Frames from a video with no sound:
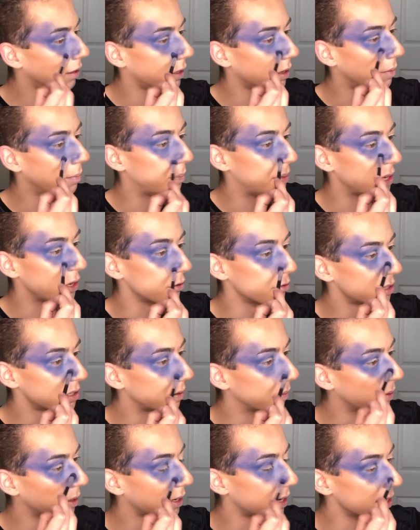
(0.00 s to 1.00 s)
The abuse
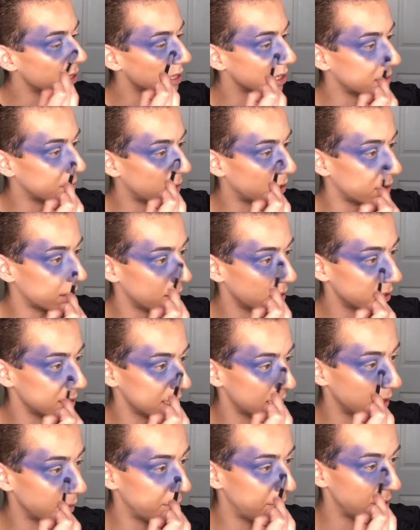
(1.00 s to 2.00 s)
from the
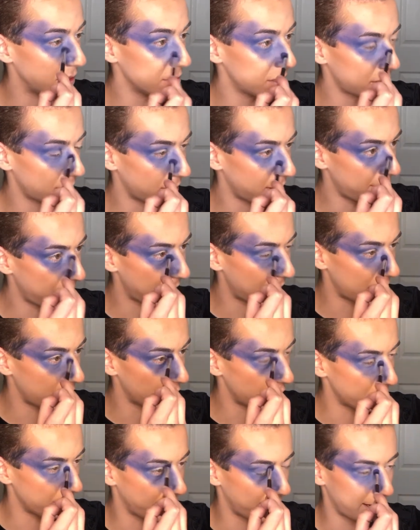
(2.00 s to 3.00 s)
customers, the abuse from the
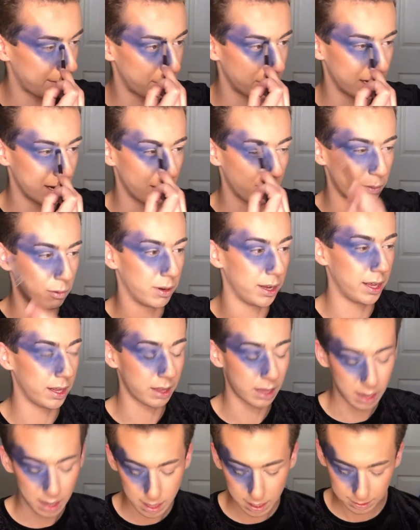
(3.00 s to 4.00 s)
management I put up
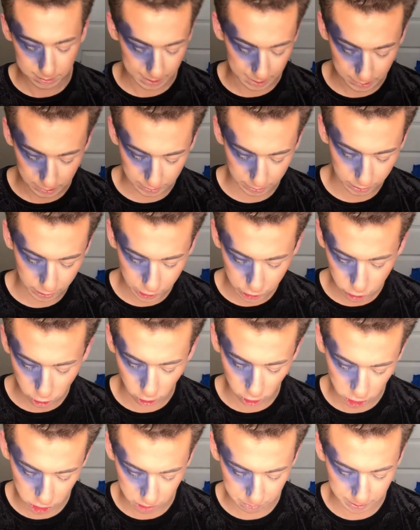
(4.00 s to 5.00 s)
with. They literally
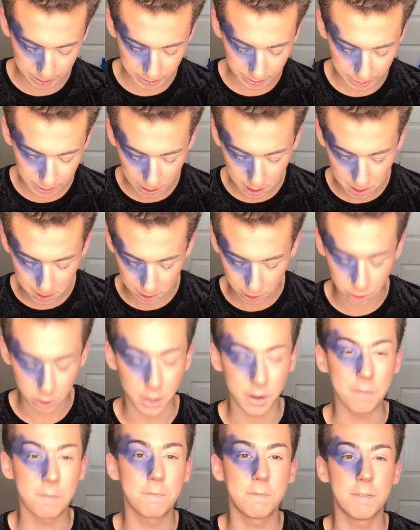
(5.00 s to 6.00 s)
charged me like
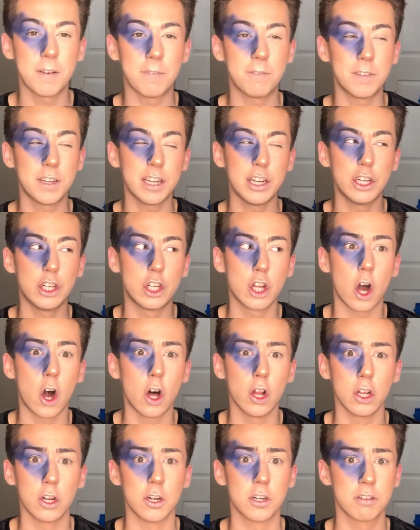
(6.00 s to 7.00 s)

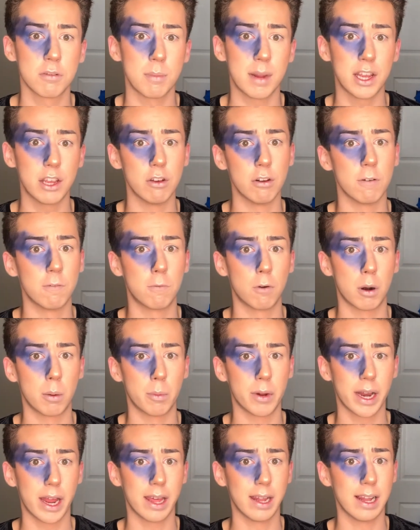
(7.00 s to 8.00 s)
$150 for my
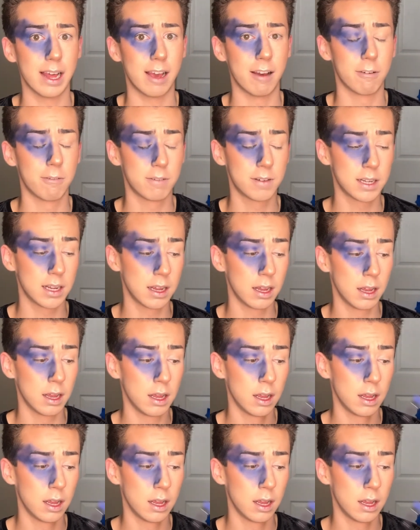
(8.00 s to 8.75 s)
uniform when I left.